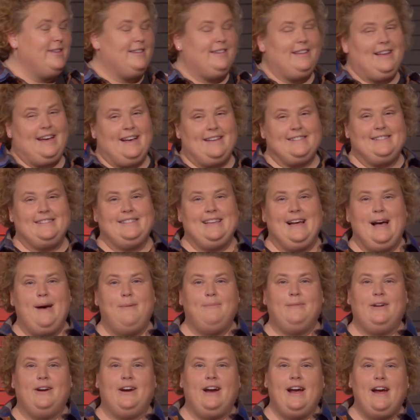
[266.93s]
the last
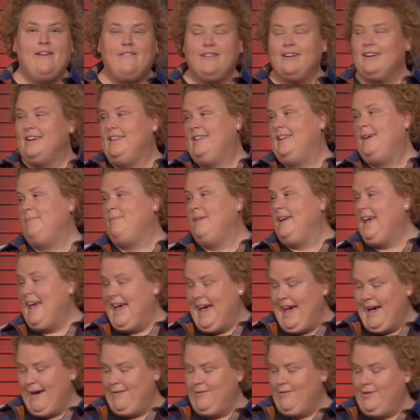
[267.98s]
time they're ever going to let me
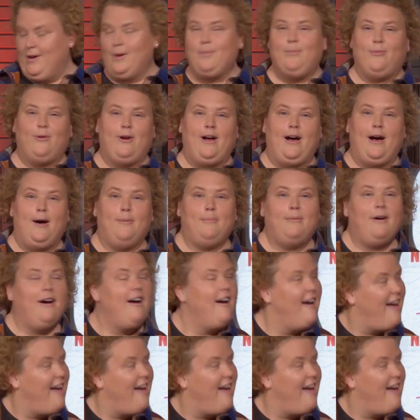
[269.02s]
have a prop.